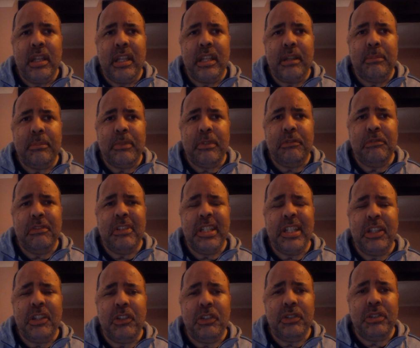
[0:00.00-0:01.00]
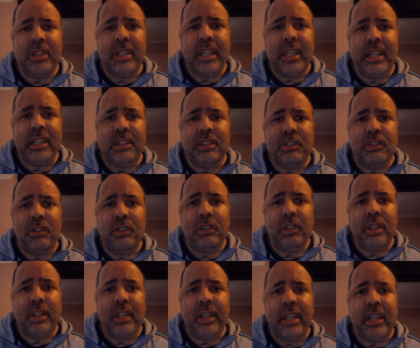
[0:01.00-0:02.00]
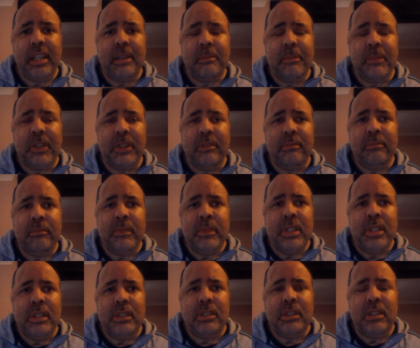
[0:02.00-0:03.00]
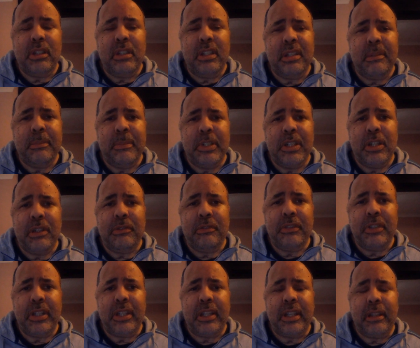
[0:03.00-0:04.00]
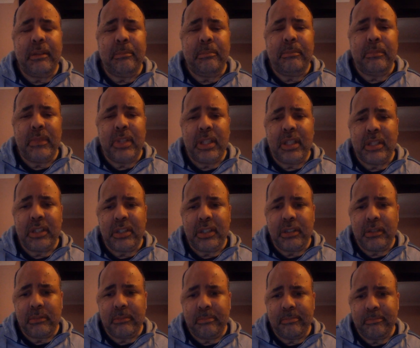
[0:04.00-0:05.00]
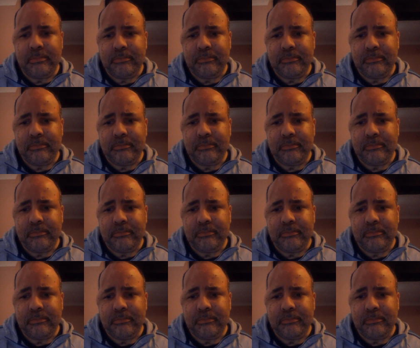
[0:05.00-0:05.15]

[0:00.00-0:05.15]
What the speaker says: it'd be really good to get into online gaming. So let me know if you can. Thank you.